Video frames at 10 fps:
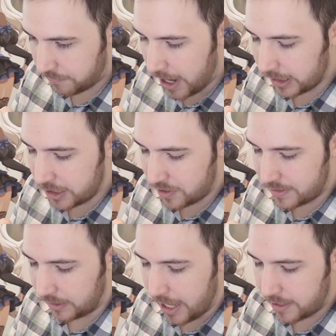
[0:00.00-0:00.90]
And finally
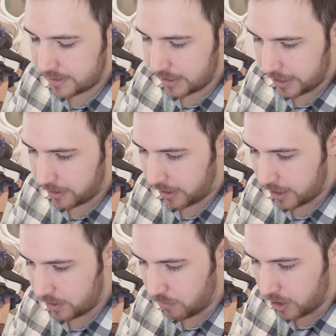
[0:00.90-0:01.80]
just a leg slider.
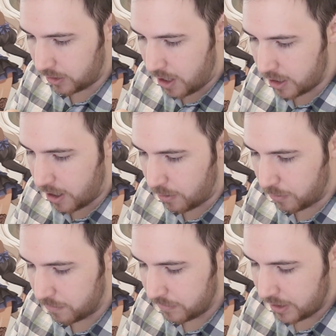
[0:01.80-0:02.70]
Okay, do you want long?
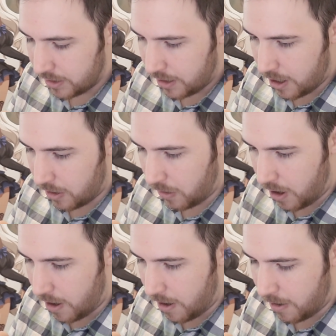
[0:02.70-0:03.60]
Oh.
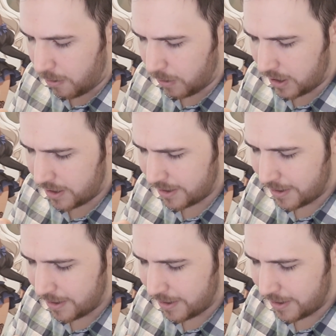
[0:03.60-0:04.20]
Oh, oh.